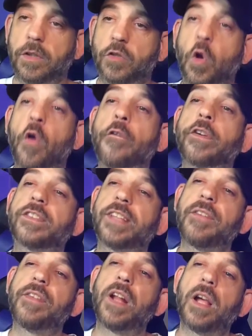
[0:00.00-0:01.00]
So over
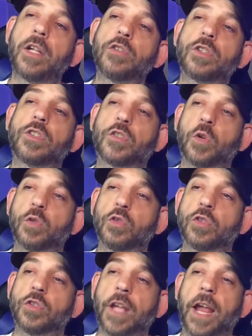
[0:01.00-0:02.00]
700
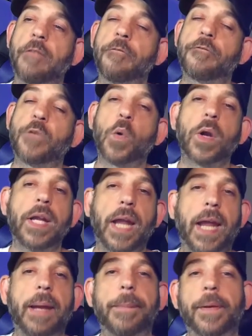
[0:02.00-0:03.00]
soldiers and
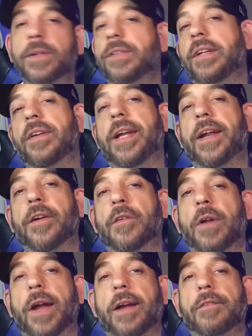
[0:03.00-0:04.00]
48 military
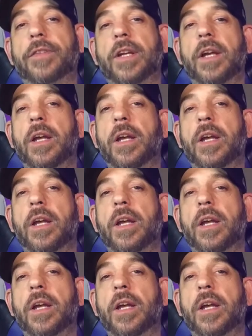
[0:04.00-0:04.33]
aircraft